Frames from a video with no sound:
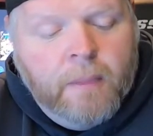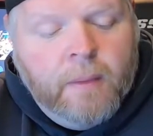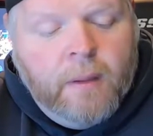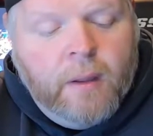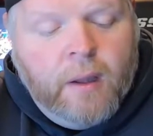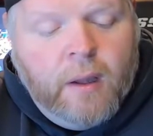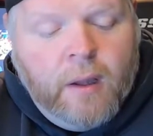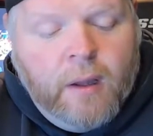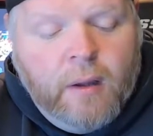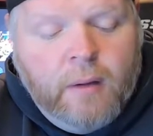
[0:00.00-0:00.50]

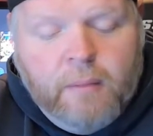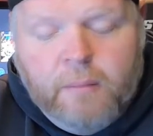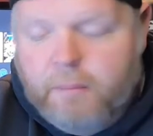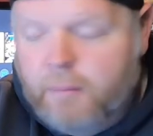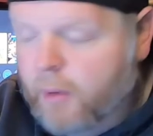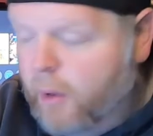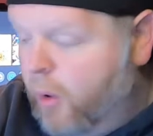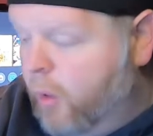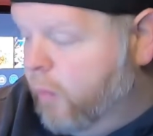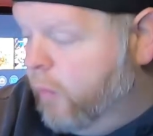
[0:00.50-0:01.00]

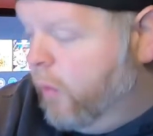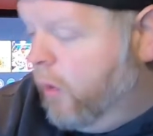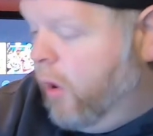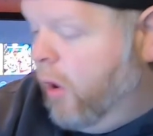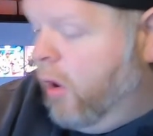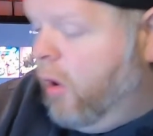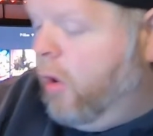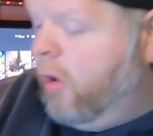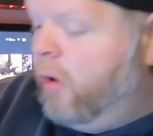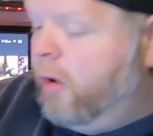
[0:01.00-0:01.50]
but
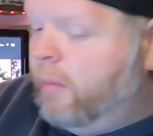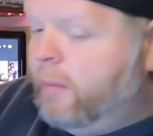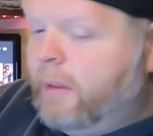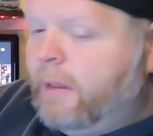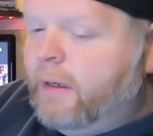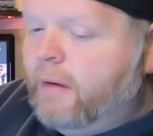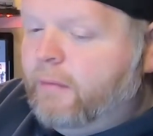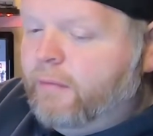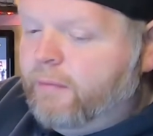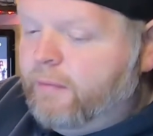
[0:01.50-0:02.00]
overall, I mean,
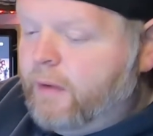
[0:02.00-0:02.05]
it